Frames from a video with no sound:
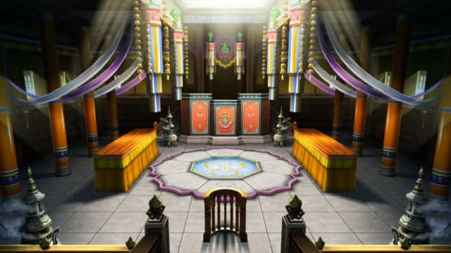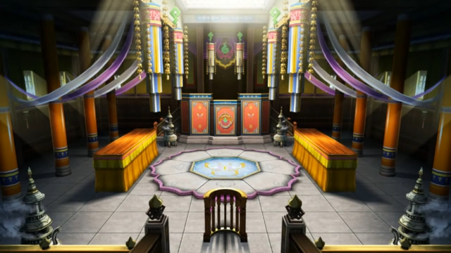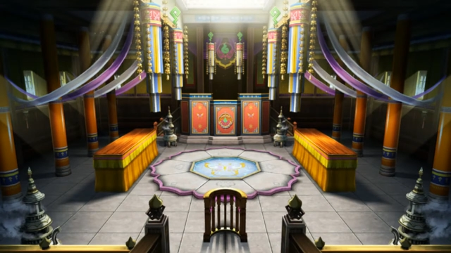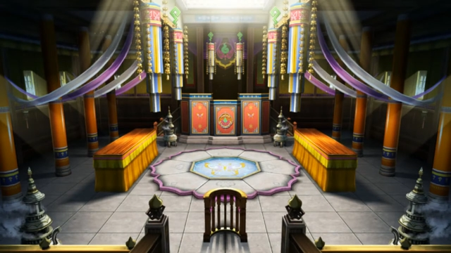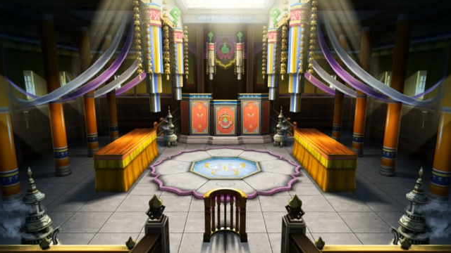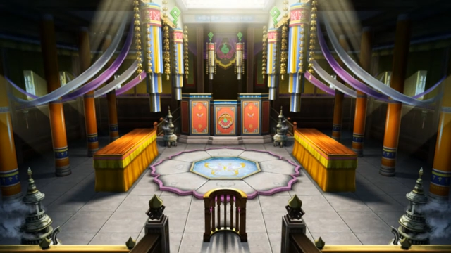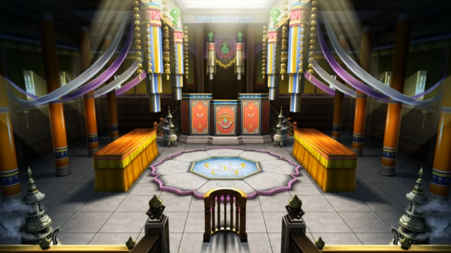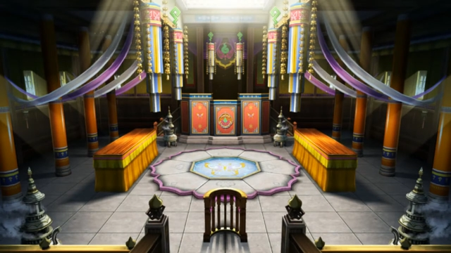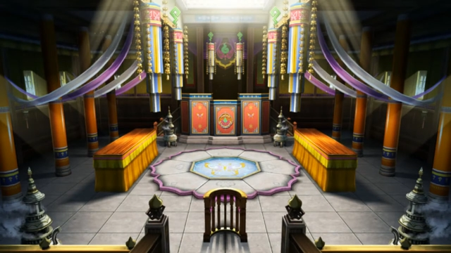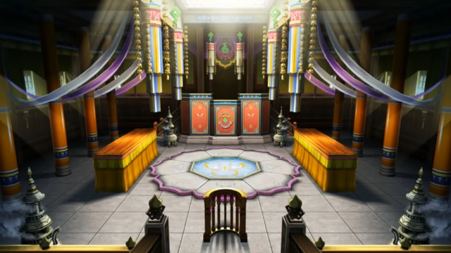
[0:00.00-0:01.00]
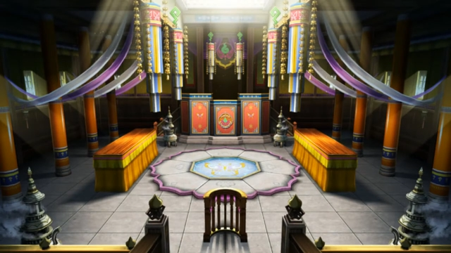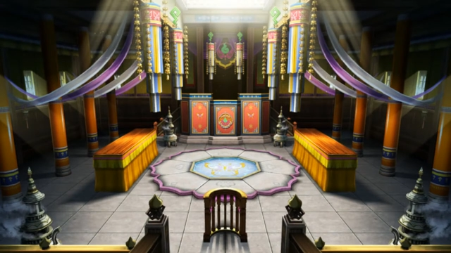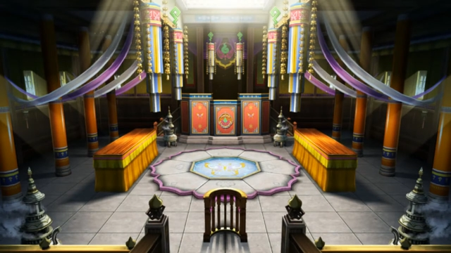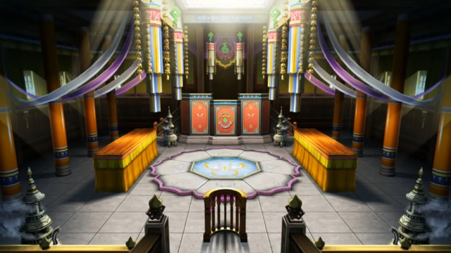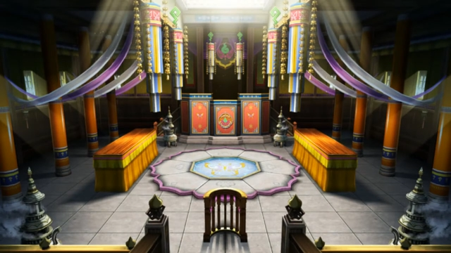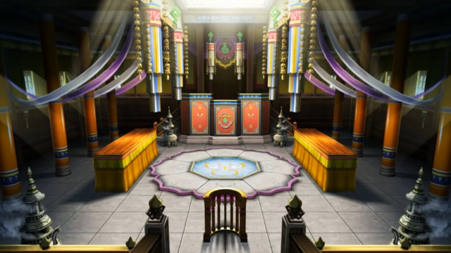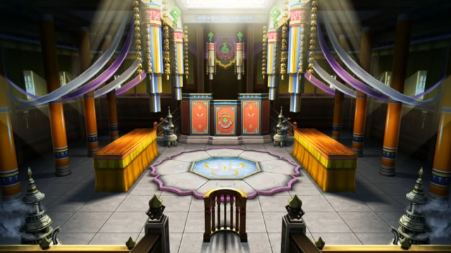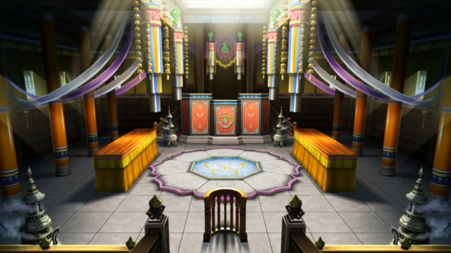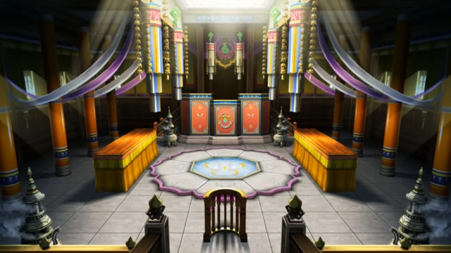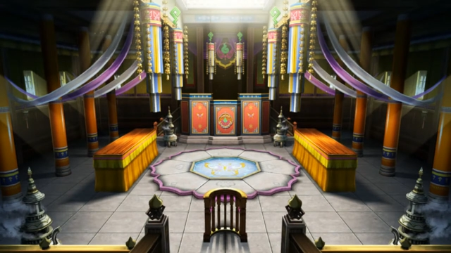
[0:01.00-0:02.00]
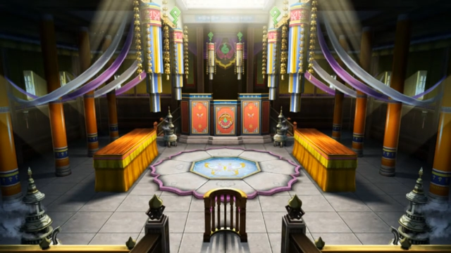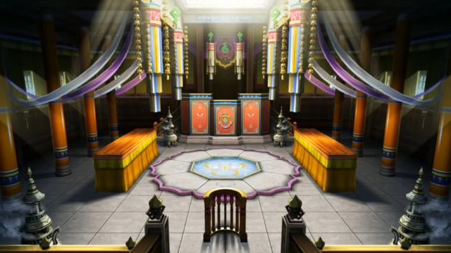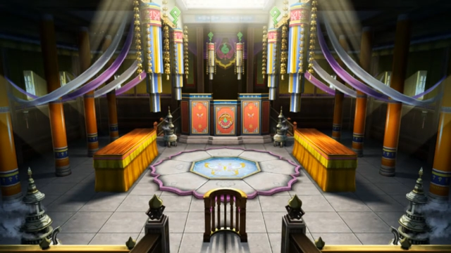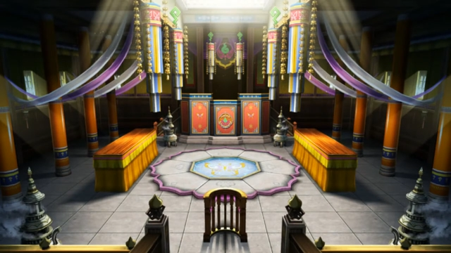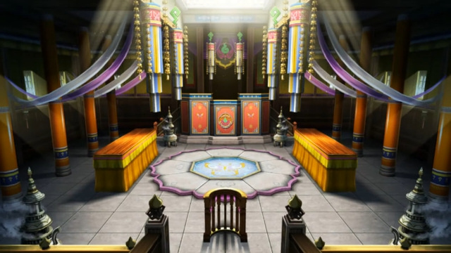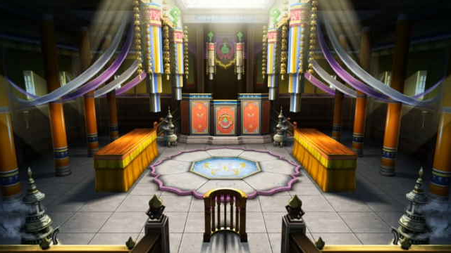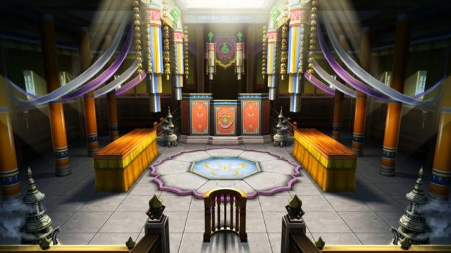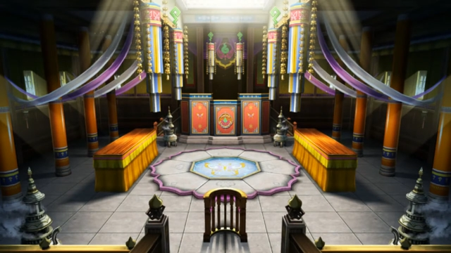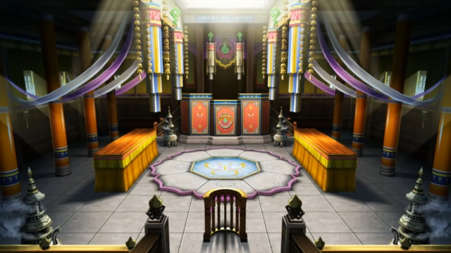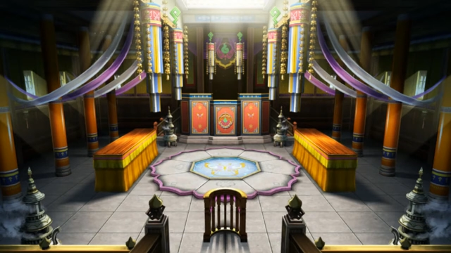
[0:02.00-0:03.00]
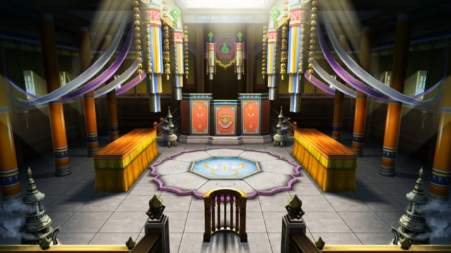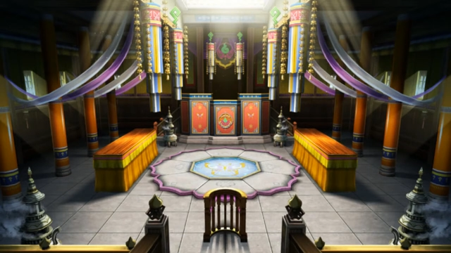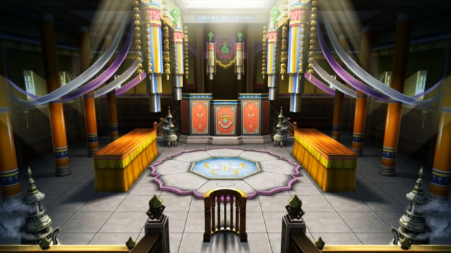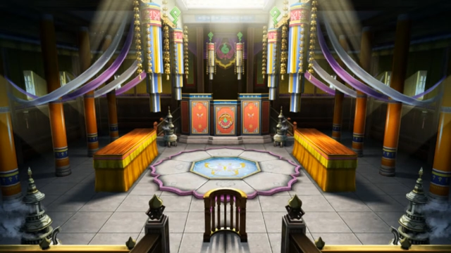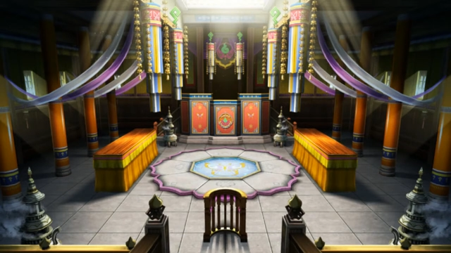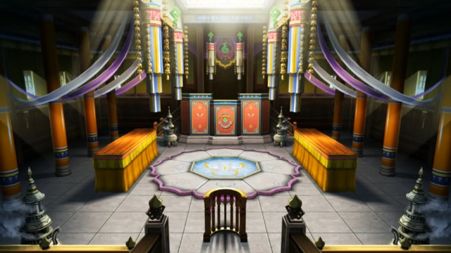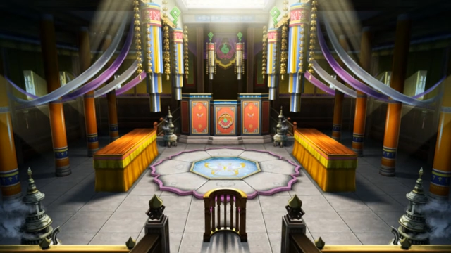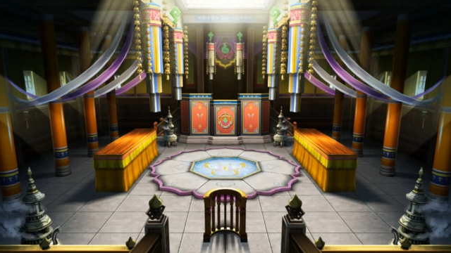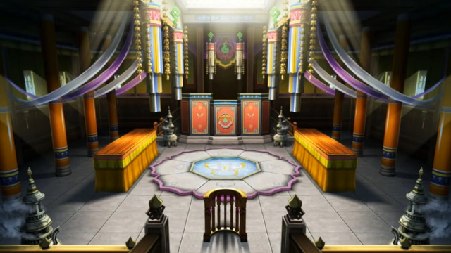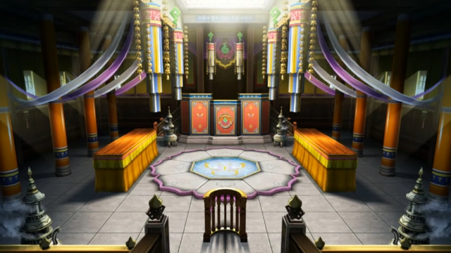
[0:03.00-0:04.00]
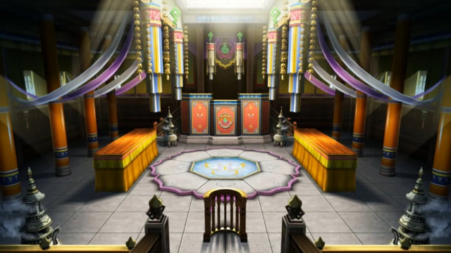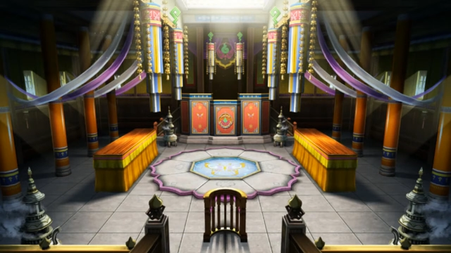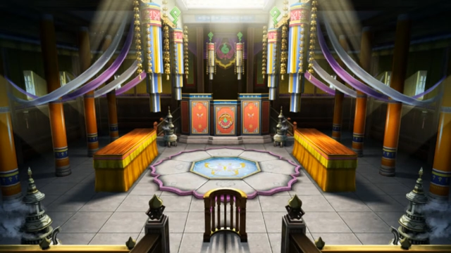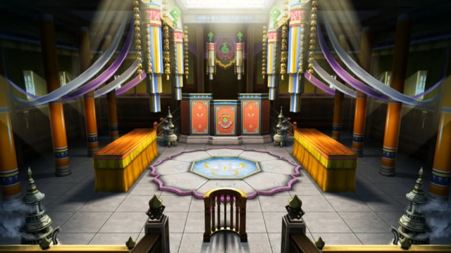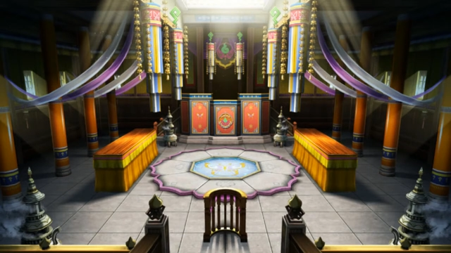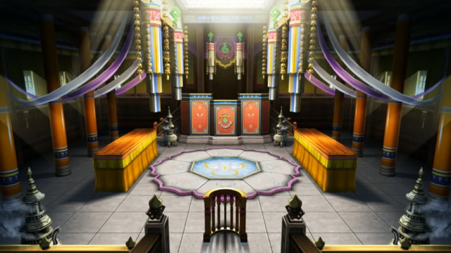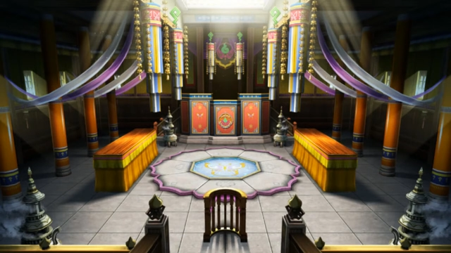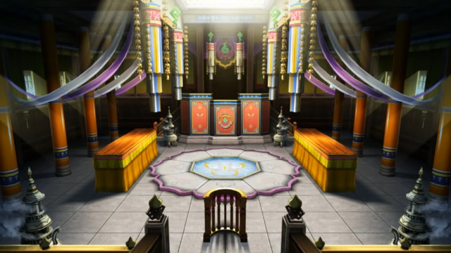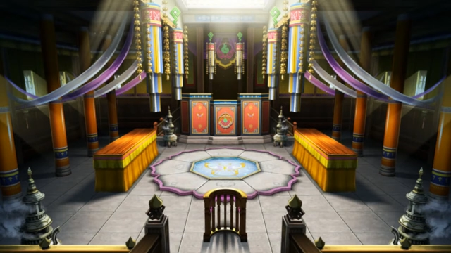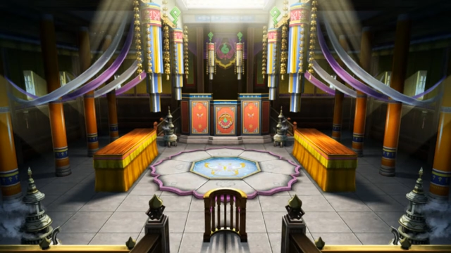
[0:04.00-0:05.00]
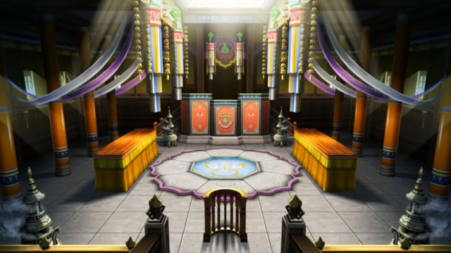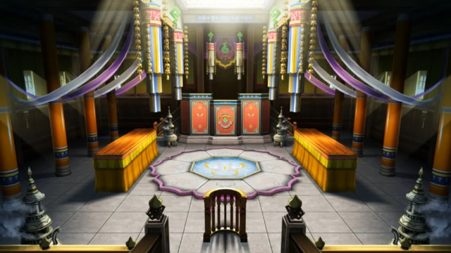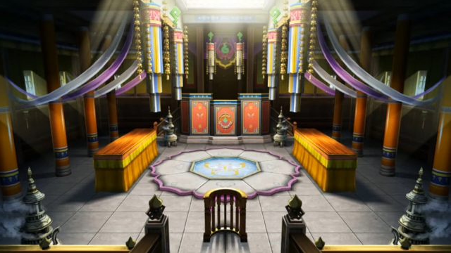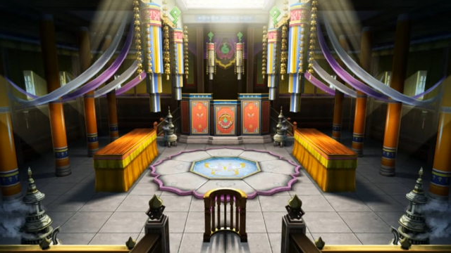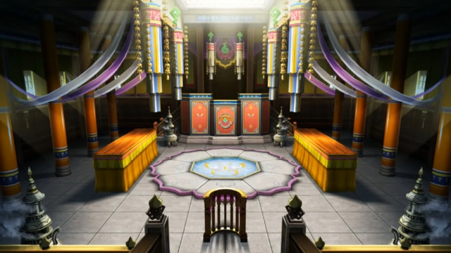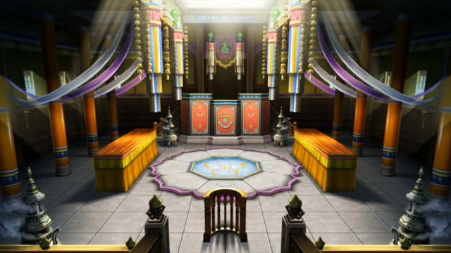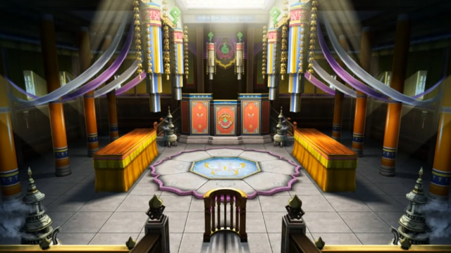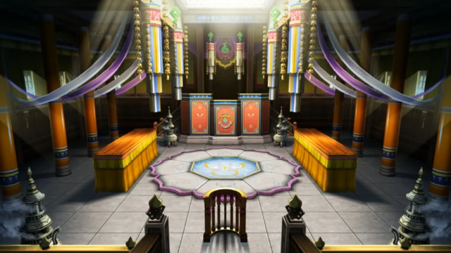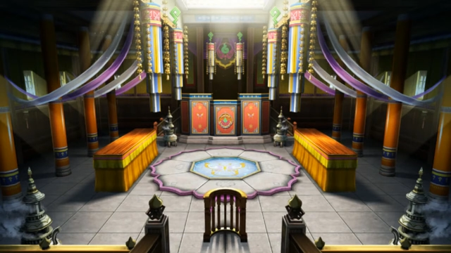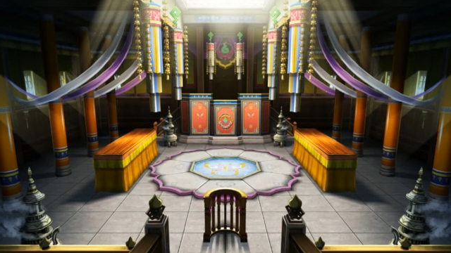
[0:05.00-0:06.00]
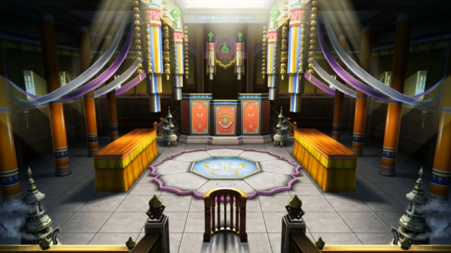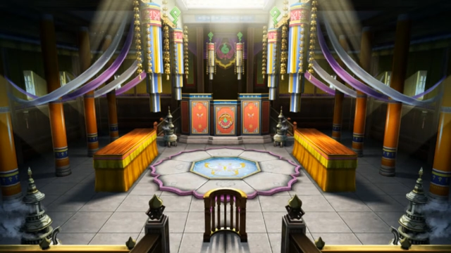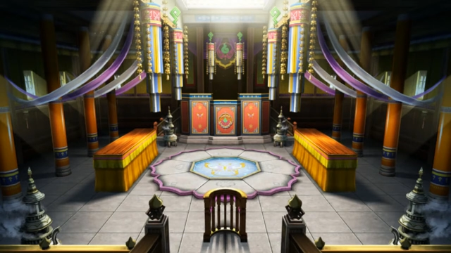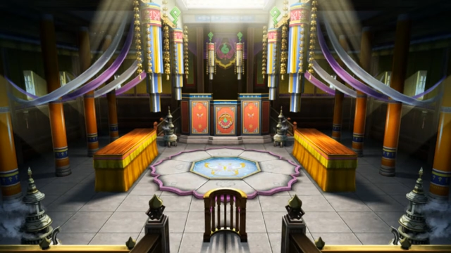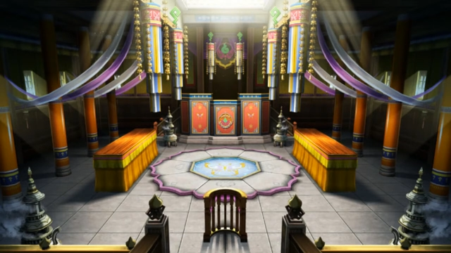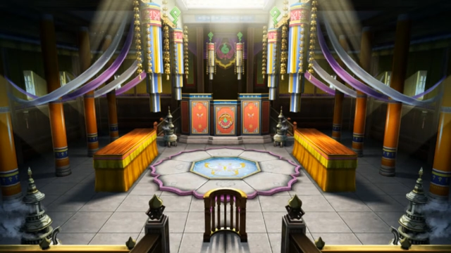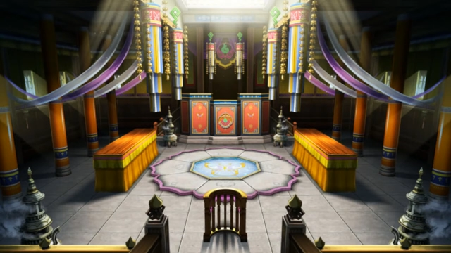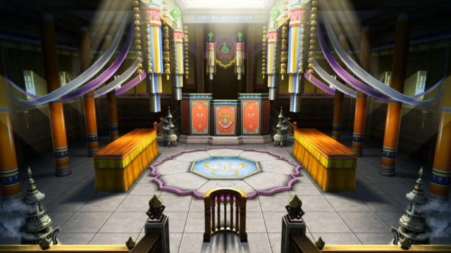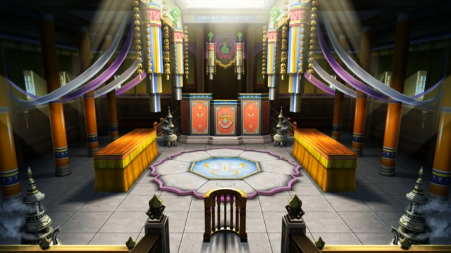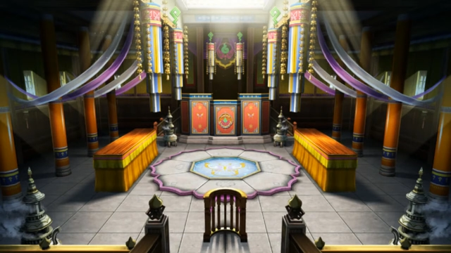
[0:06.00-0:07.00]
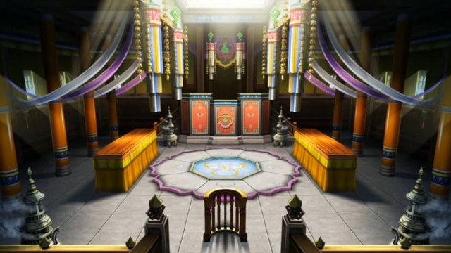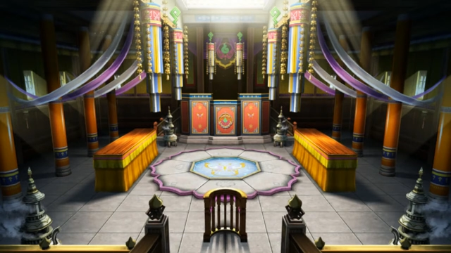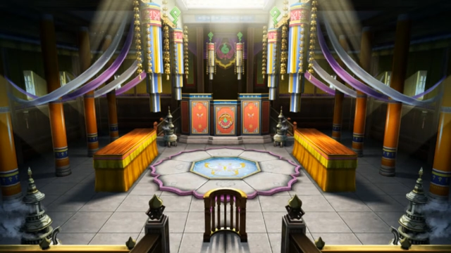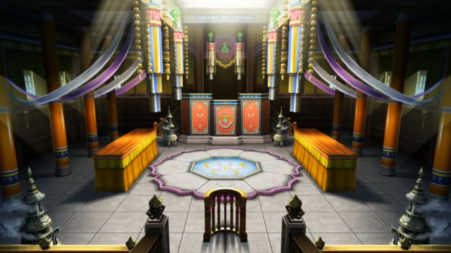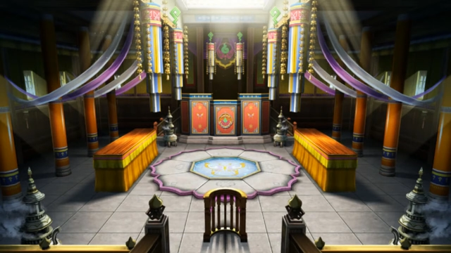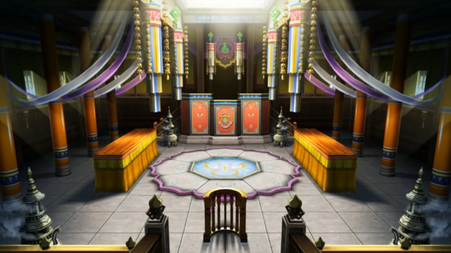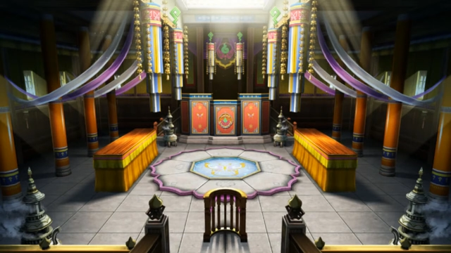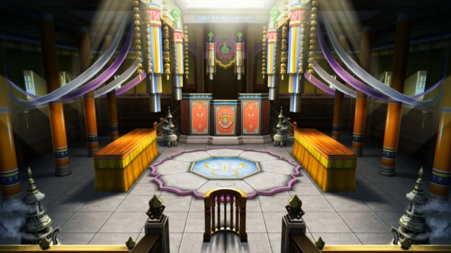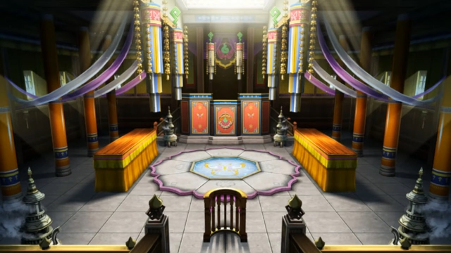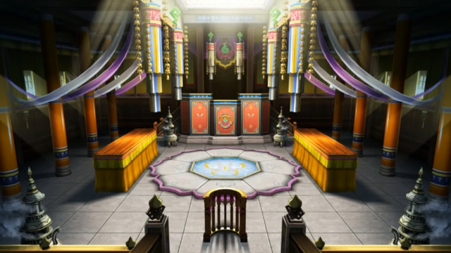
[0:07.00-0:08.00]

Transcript: Nobody's mouth can be seen.